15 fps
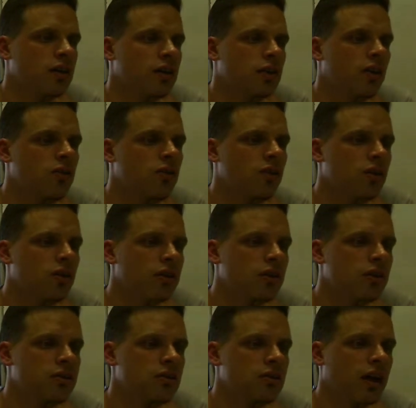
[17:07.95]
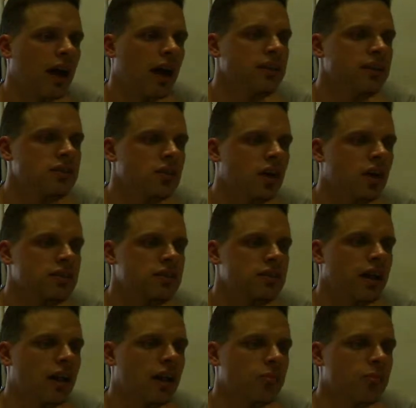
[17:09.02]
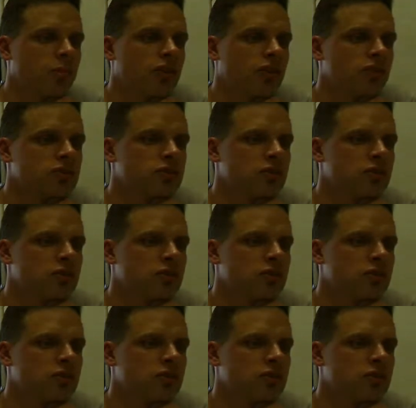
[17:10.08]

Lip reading: no longer has a like Scala method.